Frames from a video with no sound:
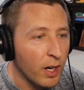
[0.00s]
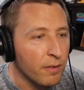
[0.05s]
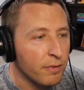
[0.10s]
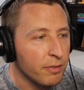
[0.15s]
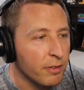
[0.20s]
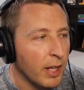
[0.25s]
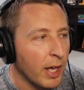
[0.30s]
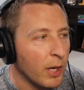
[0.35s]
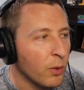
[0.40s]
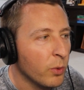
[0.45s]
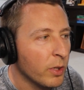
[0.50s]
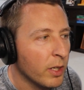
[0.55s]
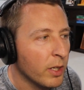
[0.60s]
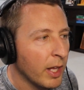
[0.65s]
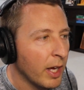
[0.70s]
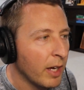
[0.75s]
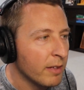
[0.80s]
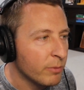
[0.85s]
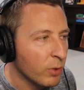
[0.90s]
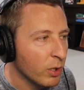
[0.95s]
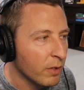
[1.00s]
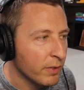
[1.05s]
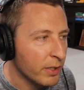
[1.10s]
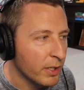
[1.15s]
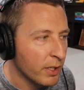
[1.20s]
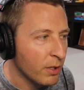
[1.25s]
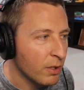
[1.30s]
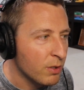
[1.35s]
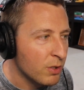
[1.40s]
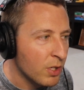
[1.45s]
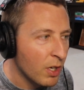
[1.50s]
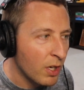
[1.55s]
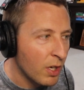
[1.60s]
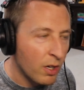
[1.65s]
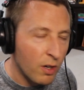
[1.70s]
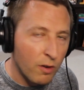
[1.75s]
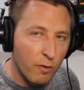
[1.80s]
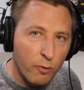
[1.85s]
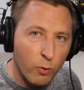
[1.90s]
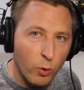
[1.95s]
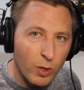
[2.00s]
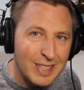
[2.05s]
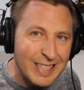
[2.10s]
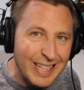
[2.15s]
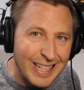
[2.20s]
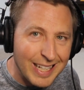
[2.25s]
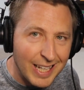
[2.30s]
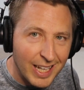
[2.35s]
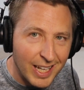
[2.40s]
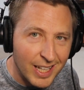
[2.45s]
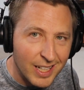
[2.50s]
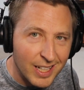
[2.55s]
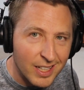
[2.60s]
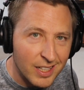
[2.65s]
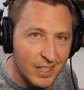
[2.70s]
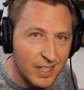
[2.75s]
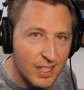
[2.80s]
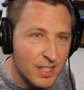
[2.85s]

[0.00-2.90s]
I will have more videos for data analysts